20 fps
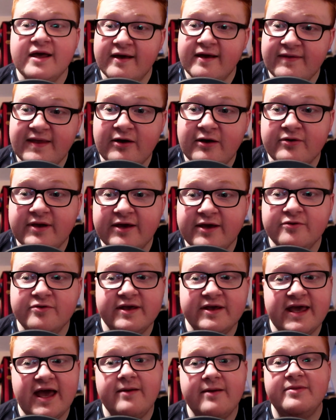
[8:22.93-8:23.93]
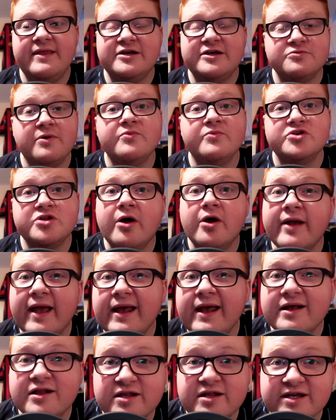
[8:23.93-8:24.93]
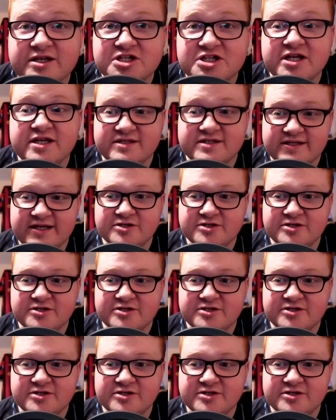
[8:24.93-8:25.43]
and that'll kill the game, and that's when we start getting clean sheets,